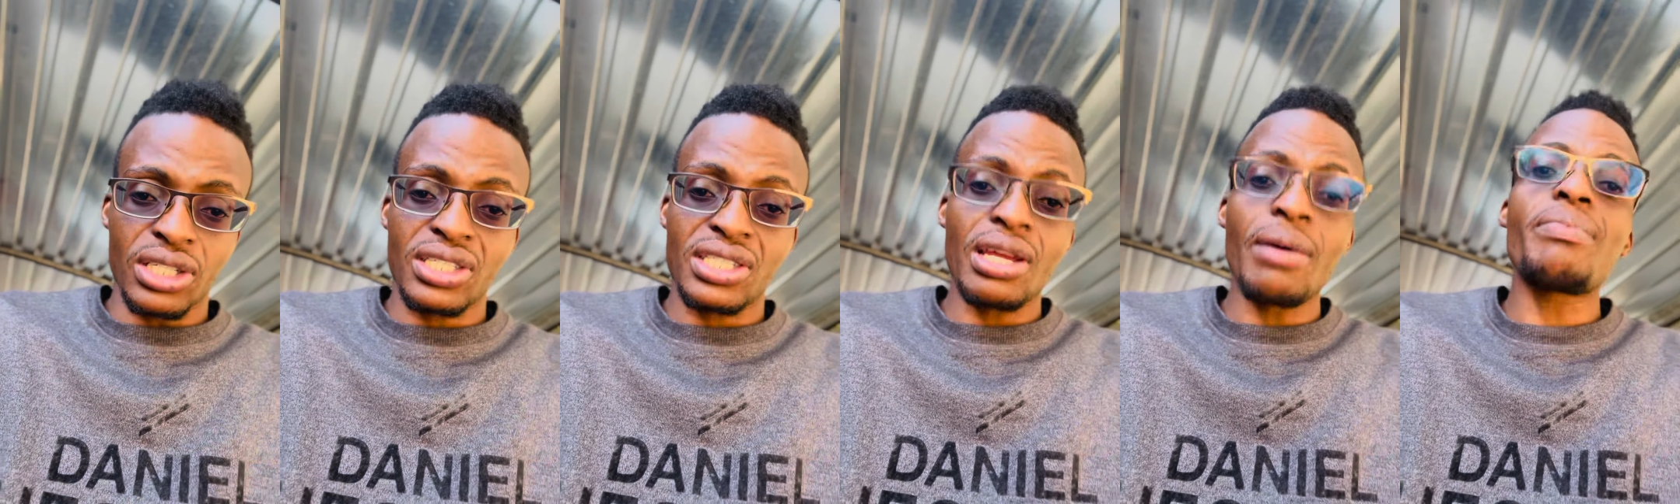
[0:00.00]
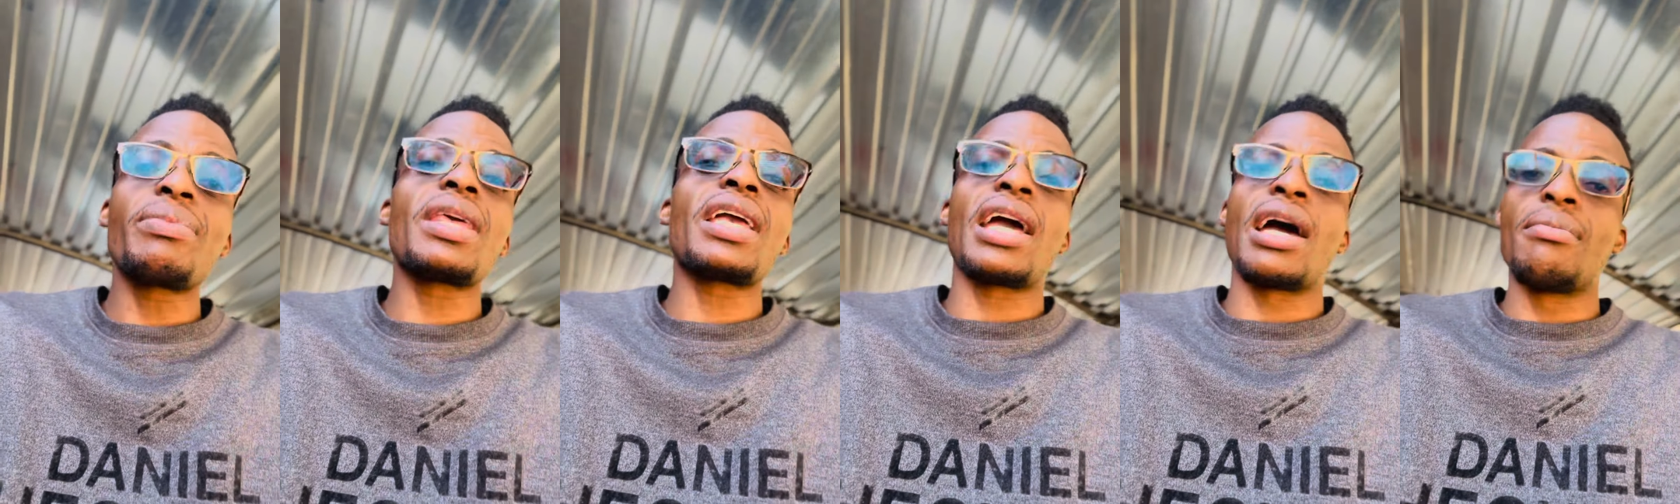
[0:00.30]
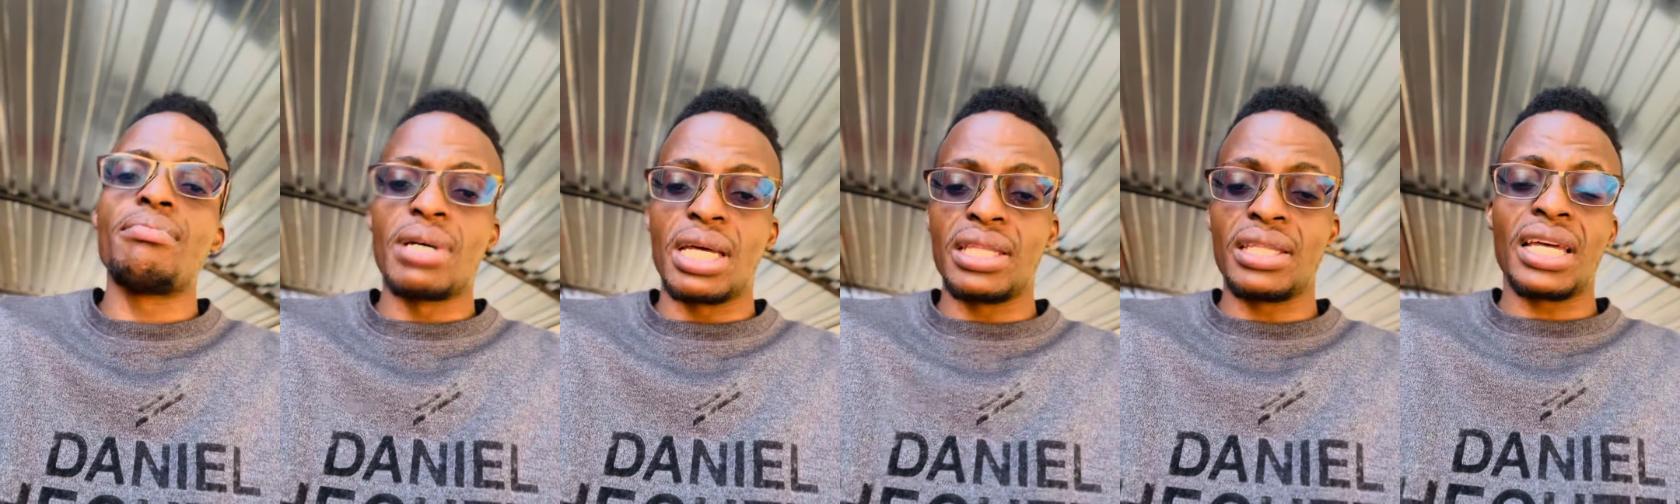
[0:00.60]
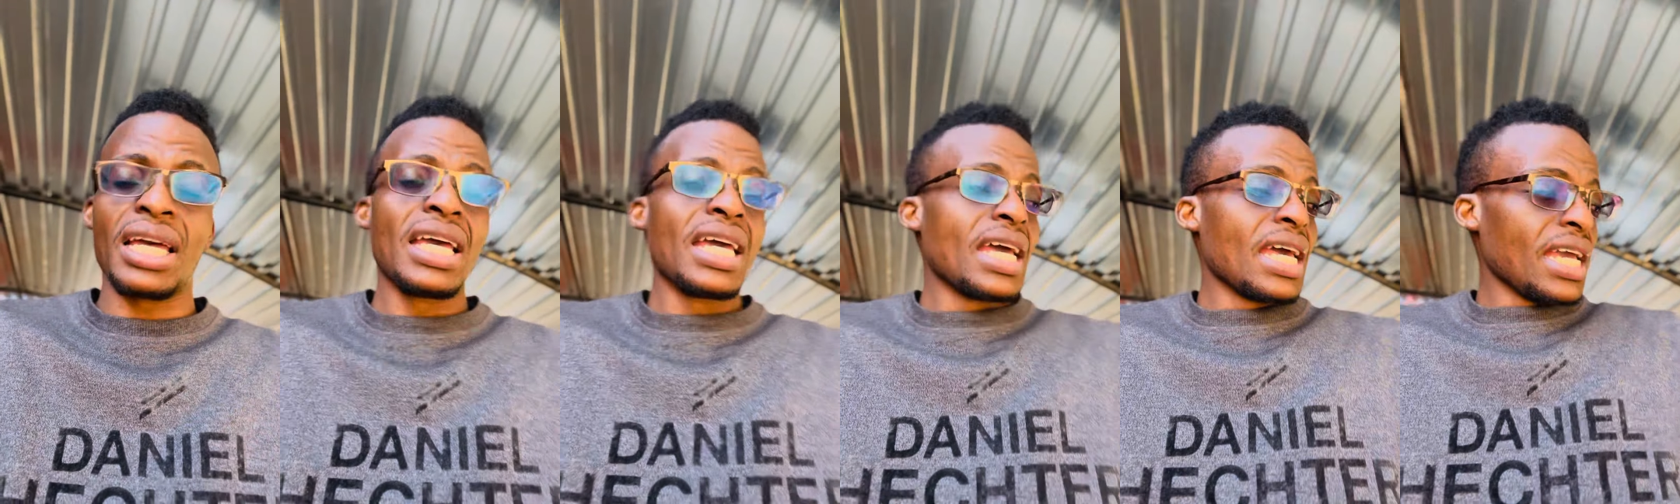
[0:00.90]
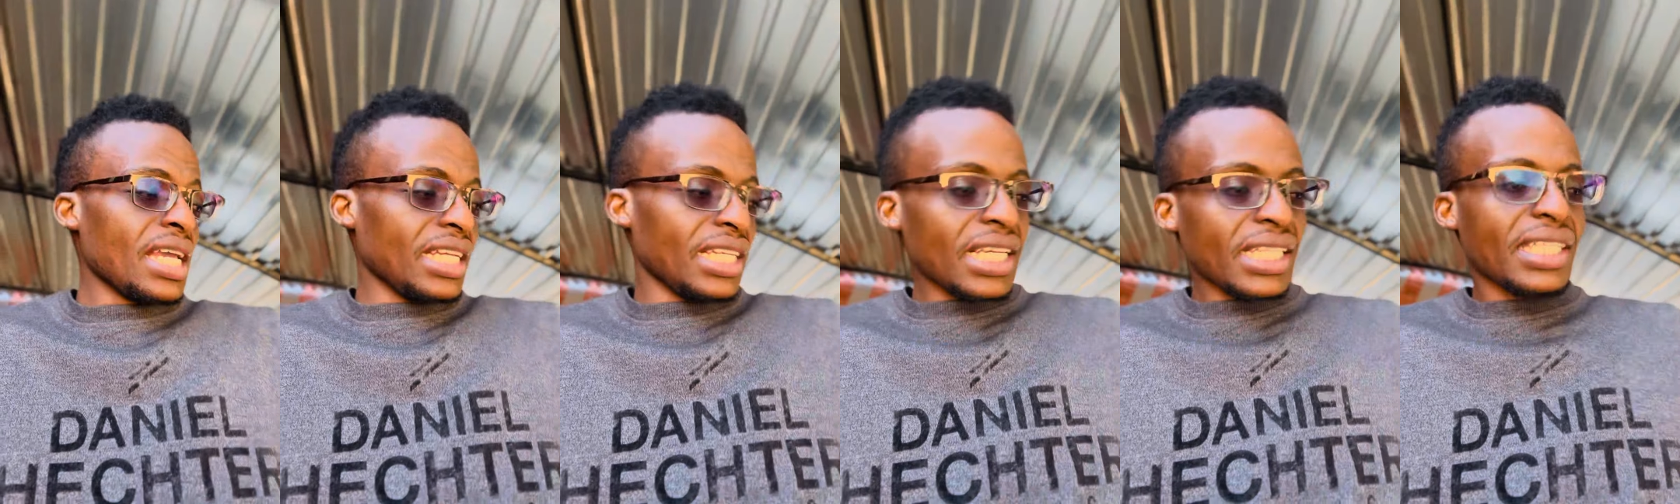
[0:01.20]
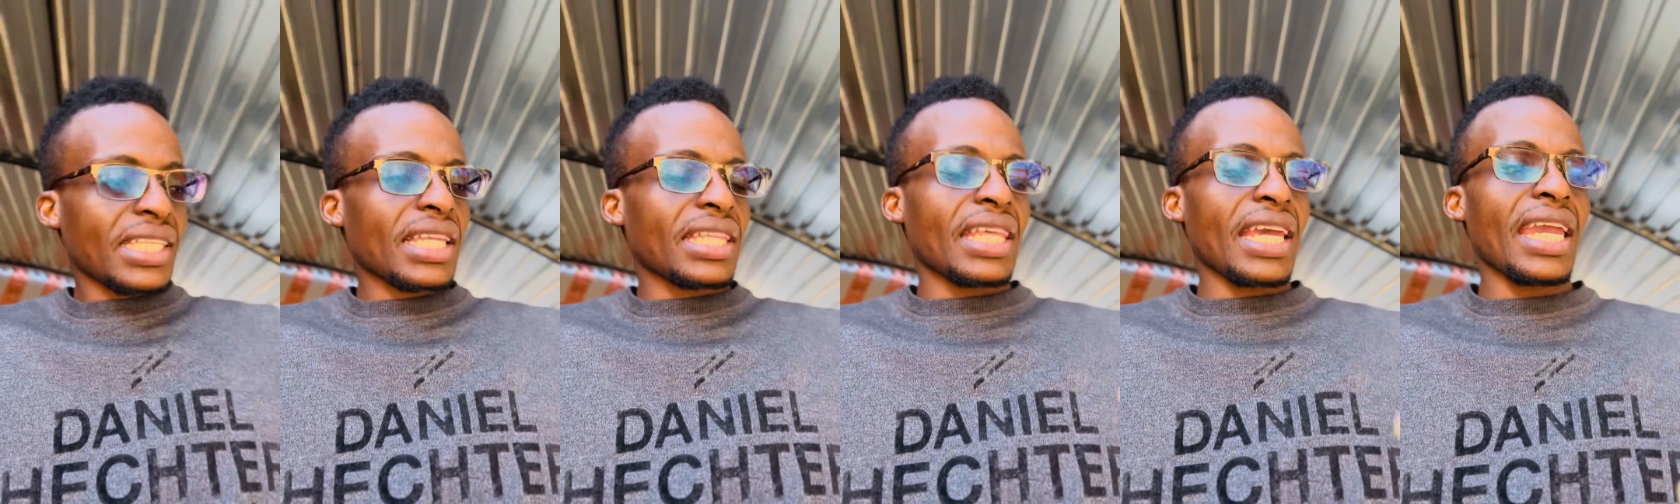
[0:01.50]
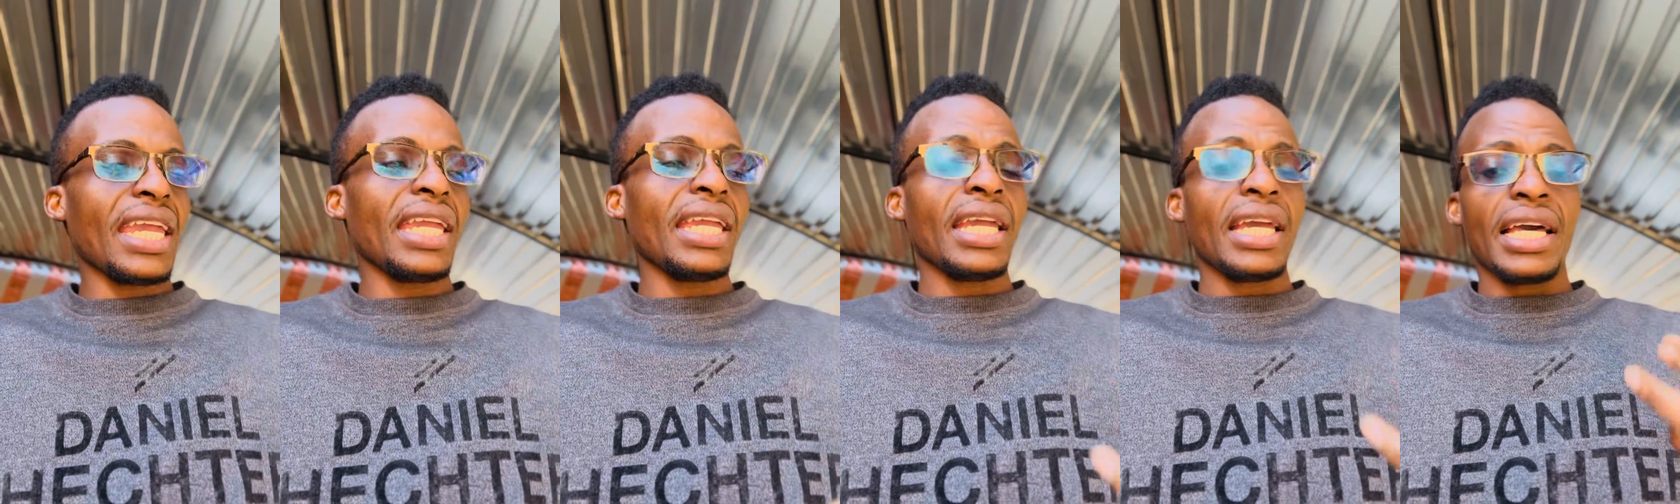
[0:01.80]
something happened.
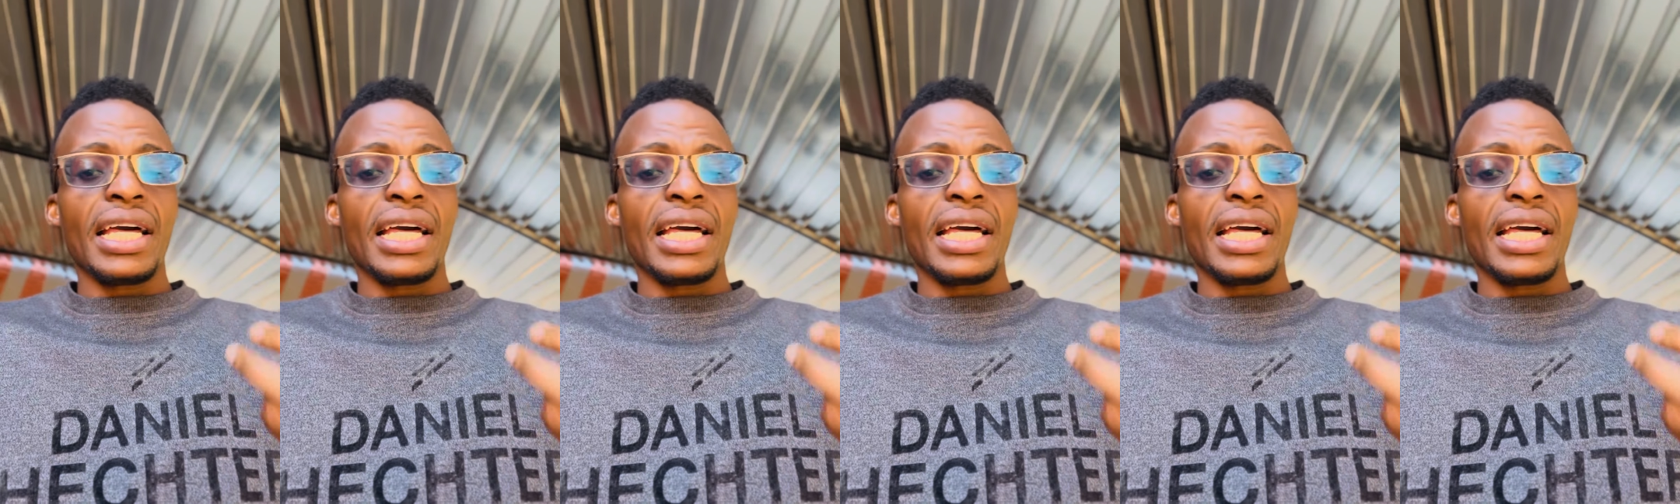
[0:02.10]
Yesterday,